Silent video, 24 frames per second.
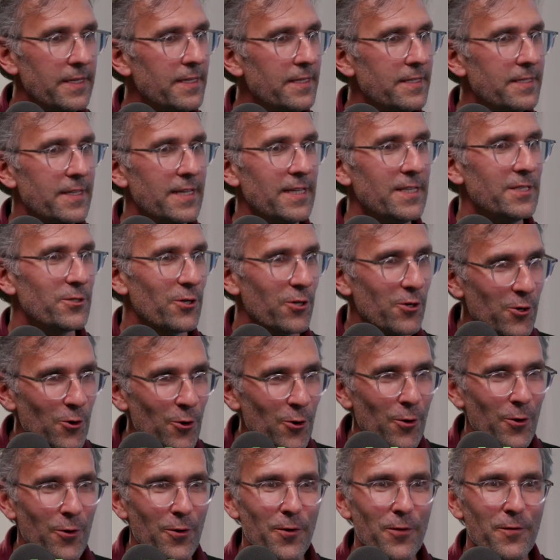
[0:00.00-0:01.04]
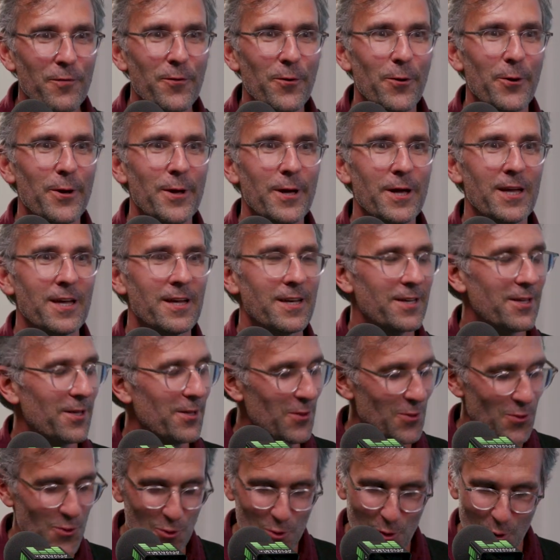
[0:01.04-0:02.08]
is in the core offering,
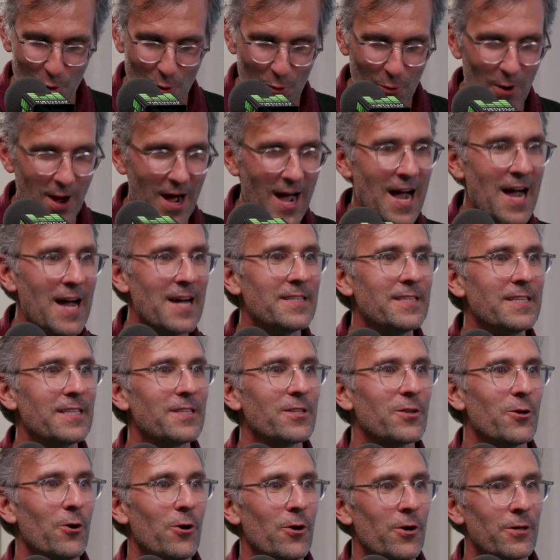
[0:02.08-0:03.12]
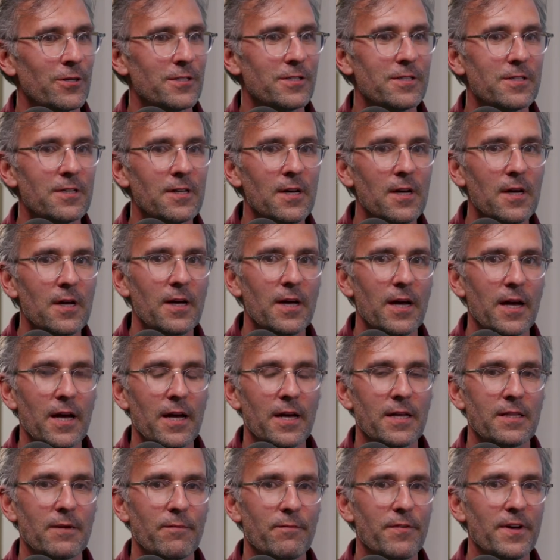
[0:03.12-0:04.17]
no added cost.
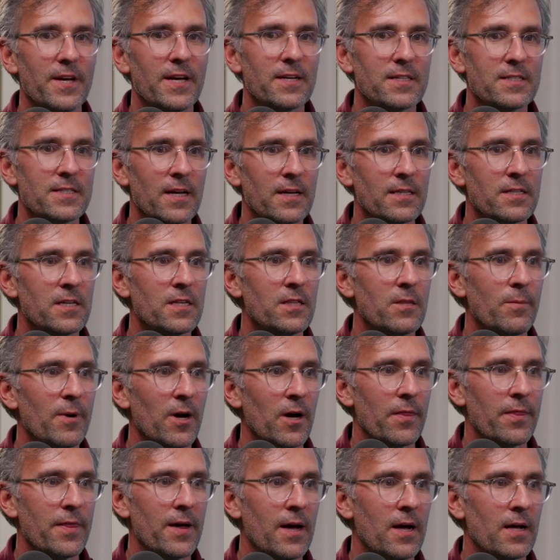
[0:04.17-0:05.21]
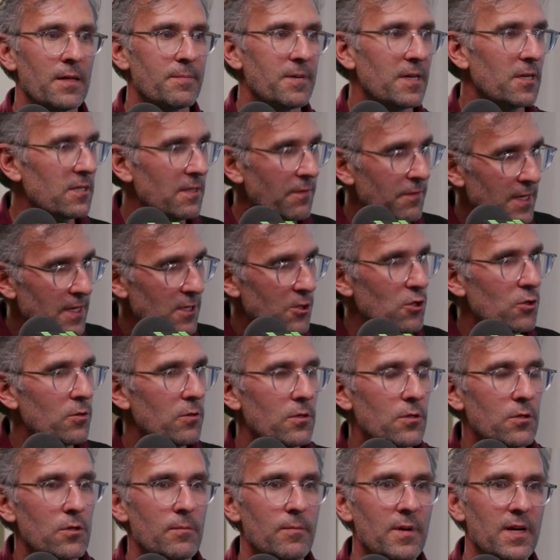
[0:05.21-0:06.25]
And okay. I'm very excited about that because I think
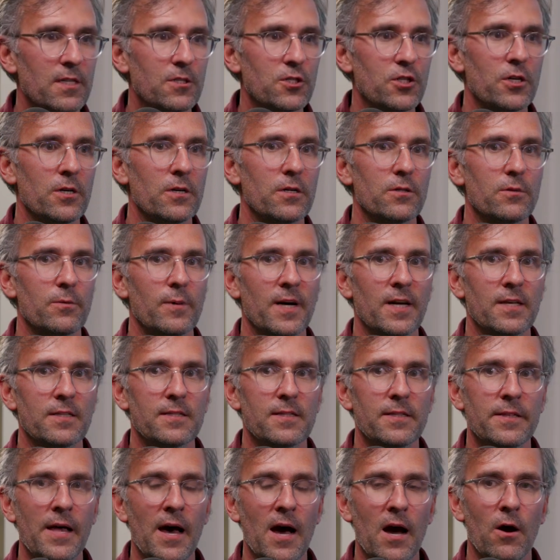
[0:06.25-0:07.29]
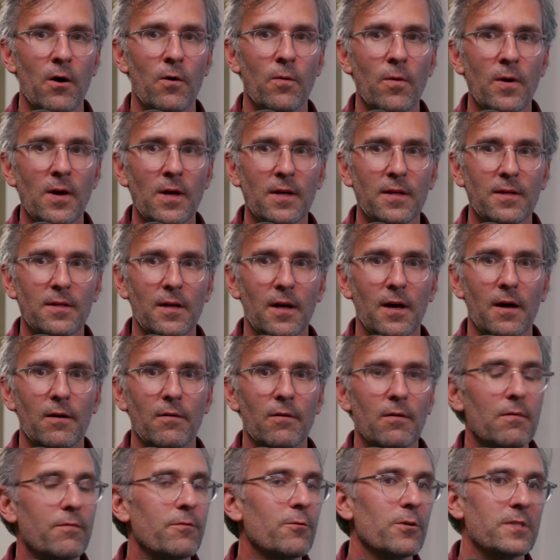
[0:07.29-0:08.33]
you, you mentioned right now, uh,
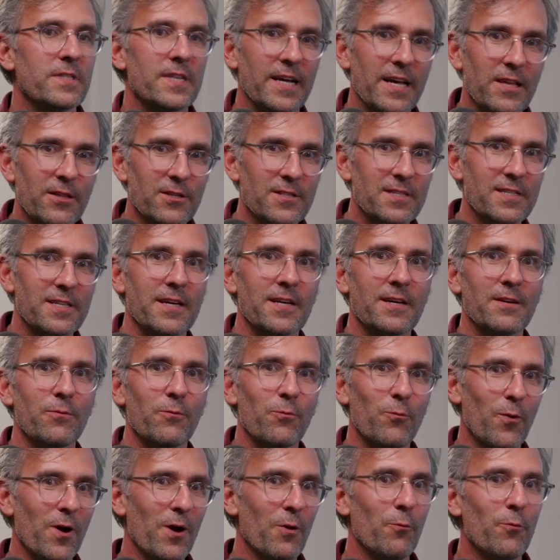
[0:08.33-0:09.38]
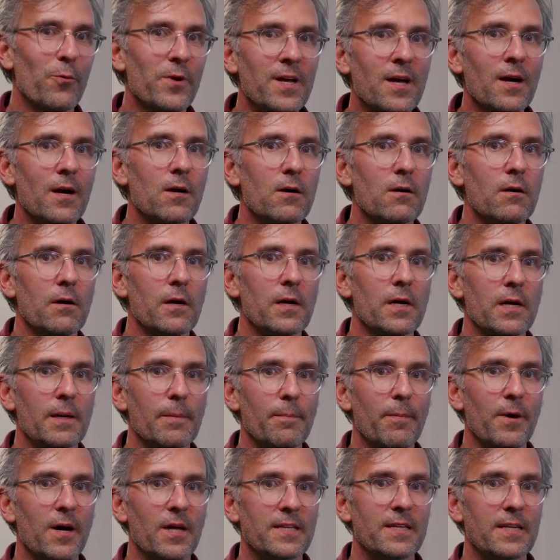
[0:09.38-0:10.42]
of course, I cannot say where we are going,
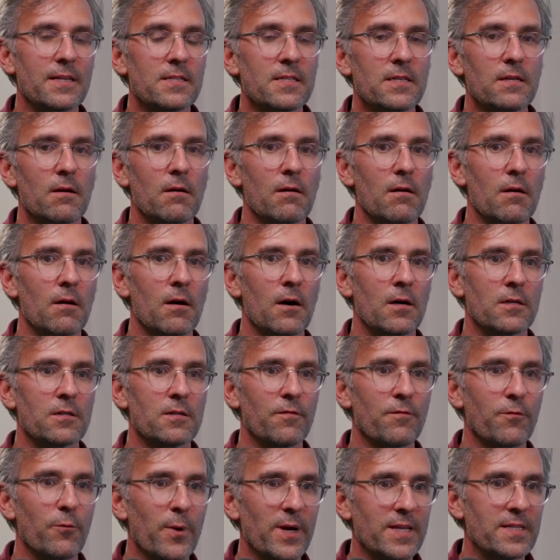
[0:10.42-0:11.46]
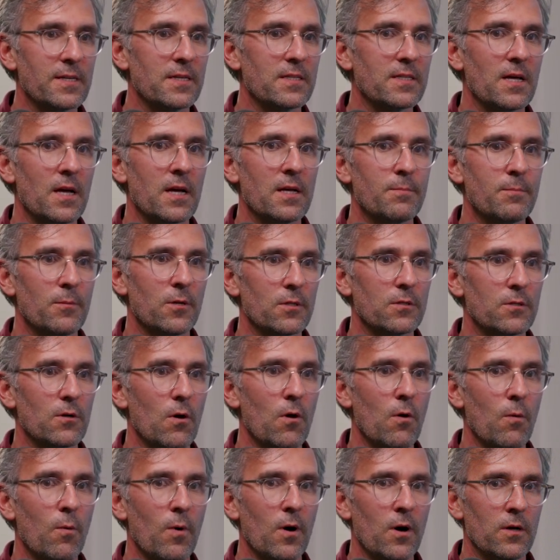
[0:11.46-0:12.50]
but I see a lot of great excitement
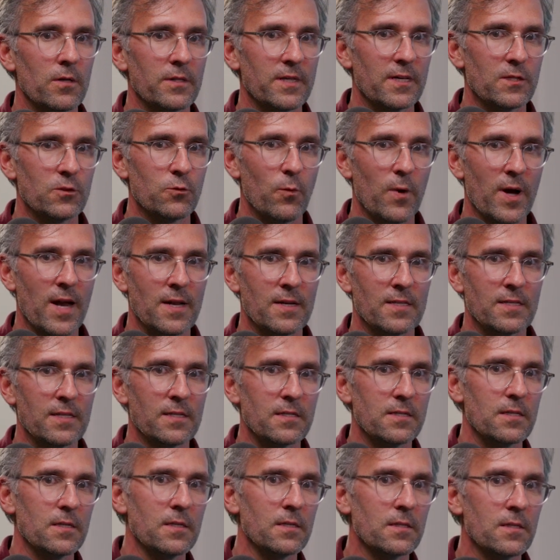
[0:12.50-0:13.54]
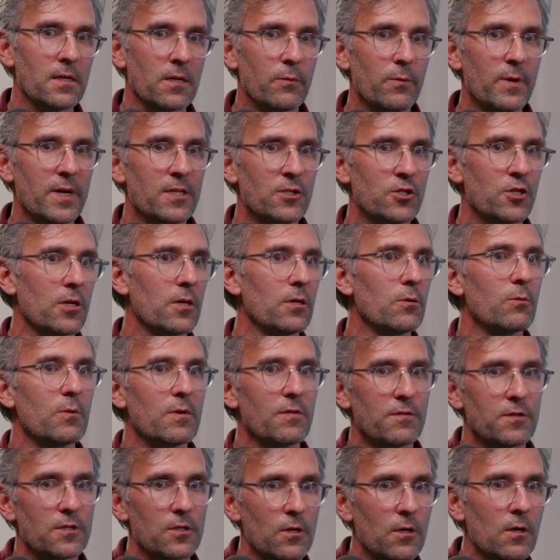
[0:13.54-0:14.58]
around as well this integration
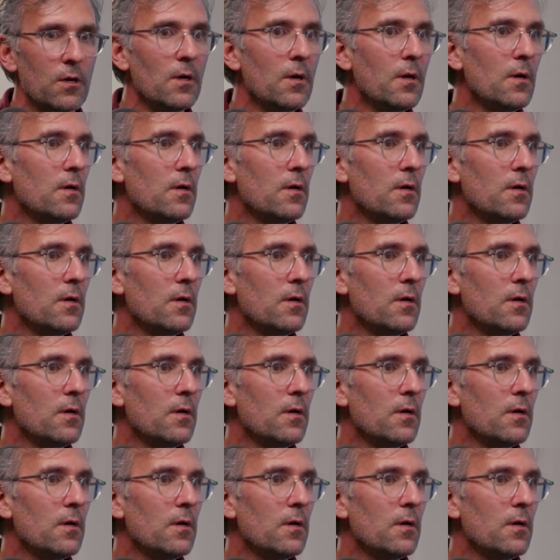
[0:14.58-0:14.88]
with the,